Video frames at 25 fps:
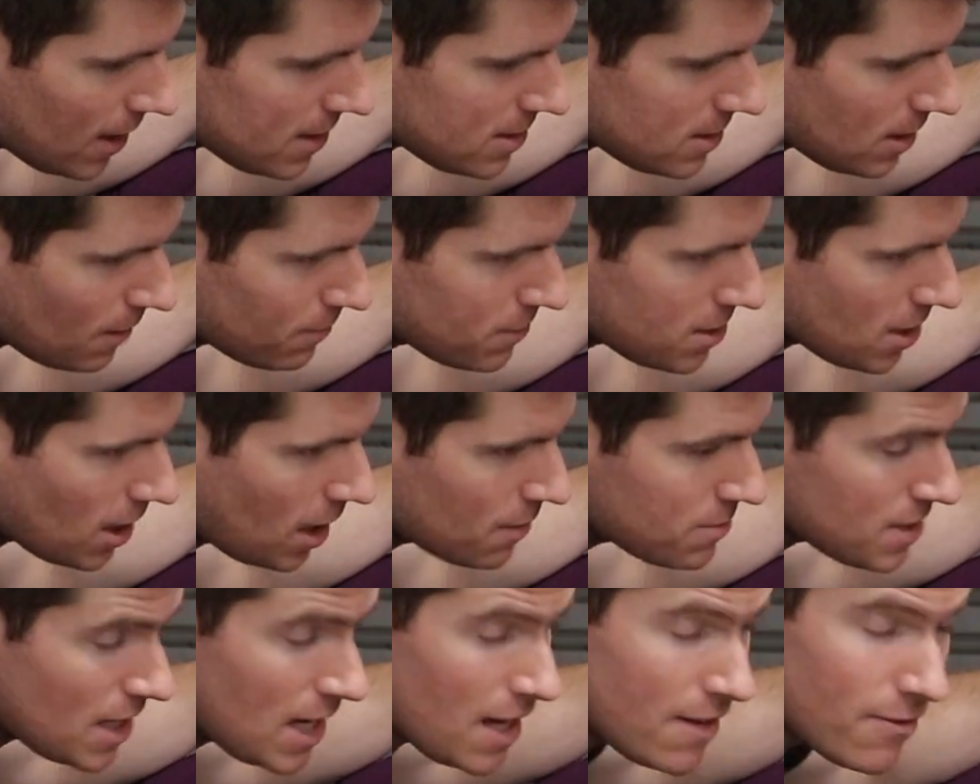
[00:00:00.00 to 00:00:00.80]

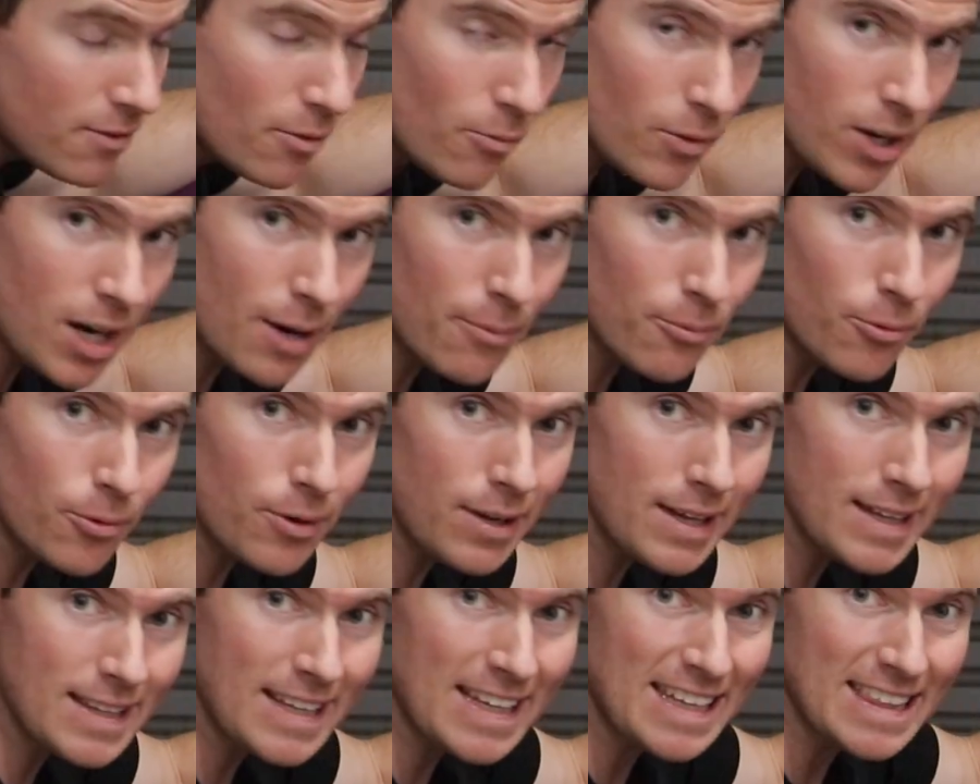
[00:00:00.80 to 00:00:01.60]
sometimes, even when I'm
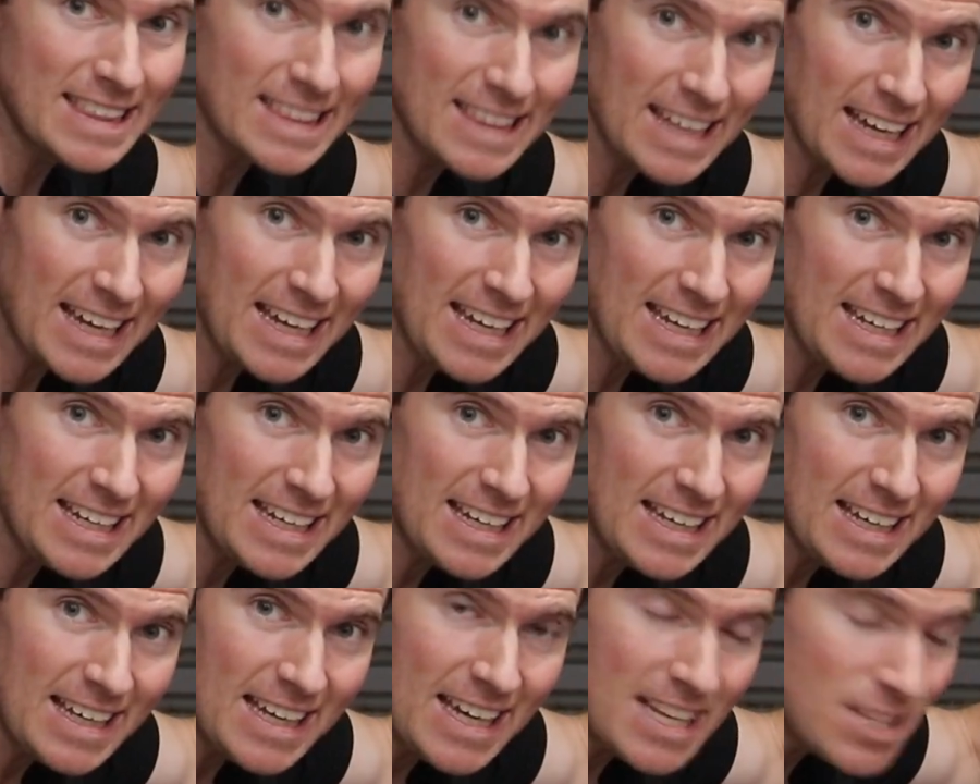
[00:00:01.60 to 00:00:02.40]
really
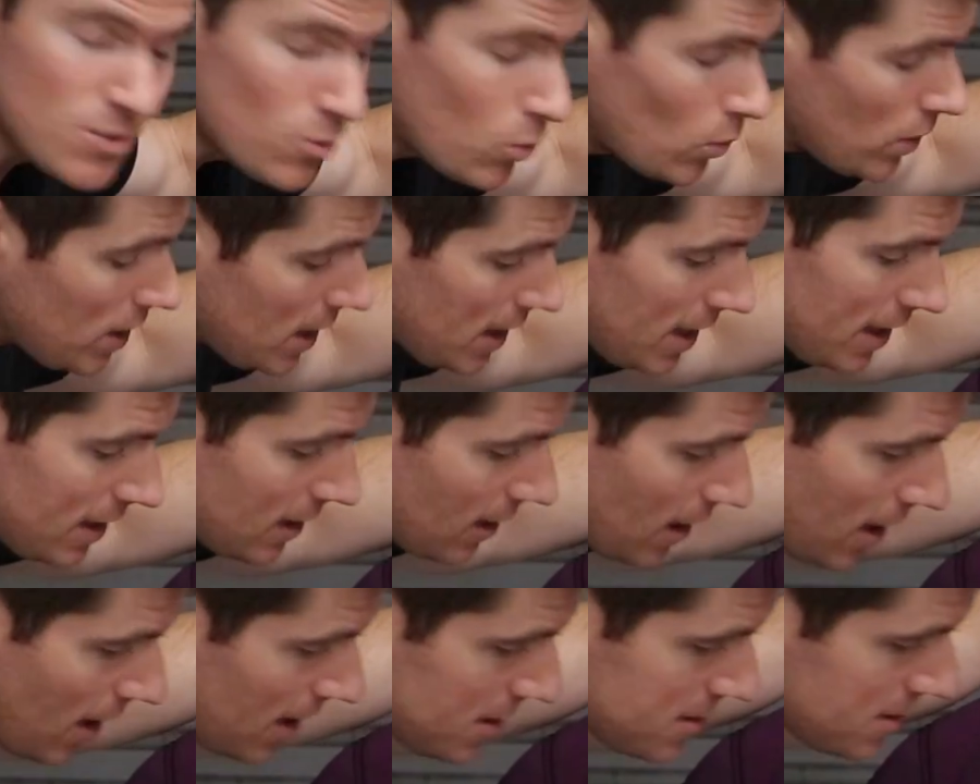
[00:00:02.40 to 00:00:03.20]
lean. It's
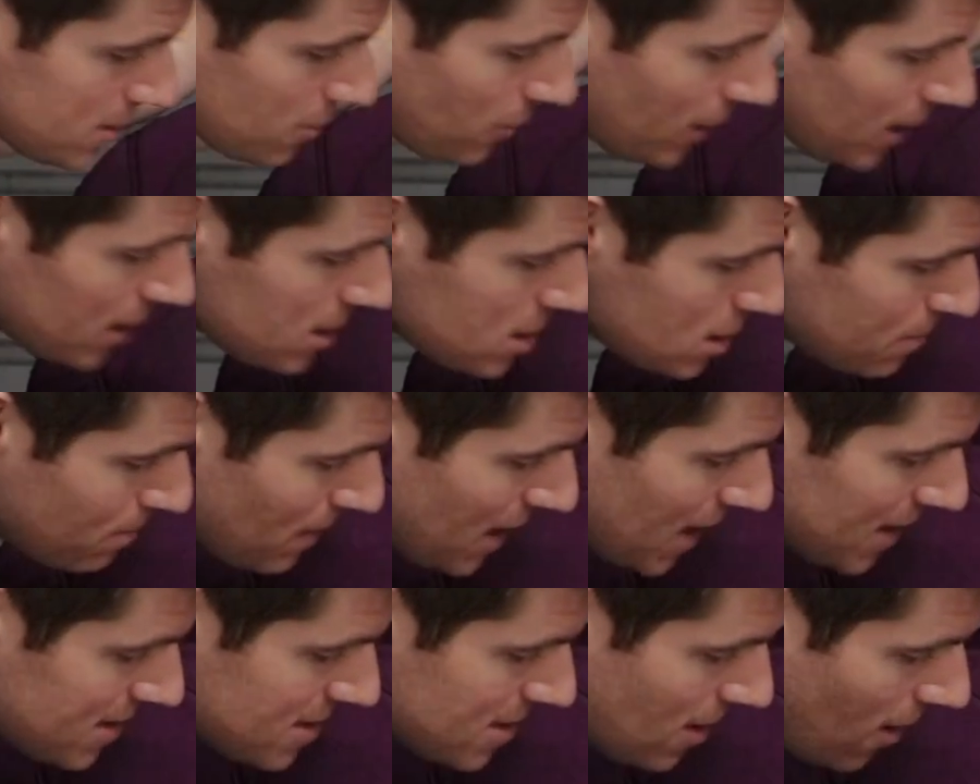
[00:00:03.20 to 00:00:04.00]
weird, I still get a
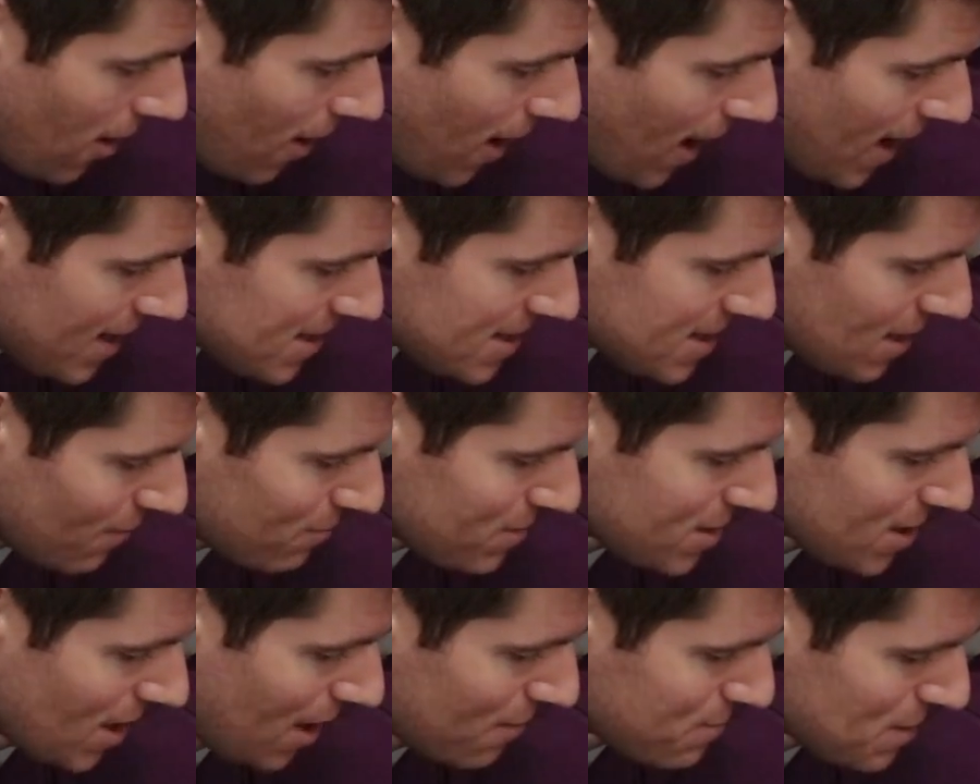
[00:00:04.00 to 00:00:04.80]
spare tire, and
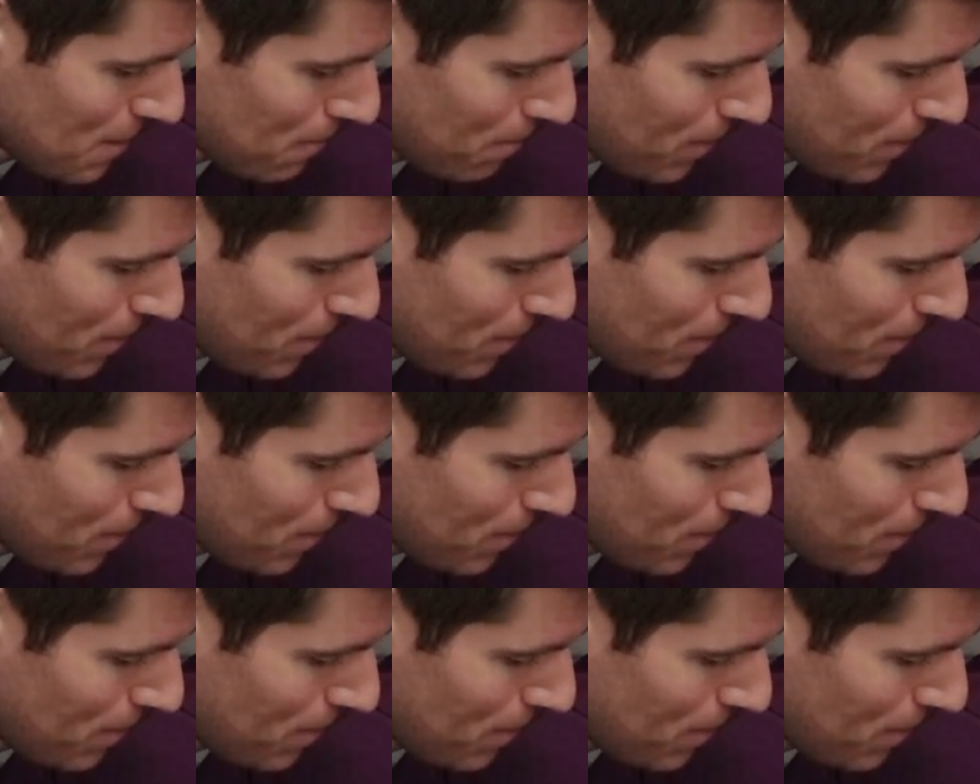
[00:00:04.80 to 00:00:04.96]
sometimes it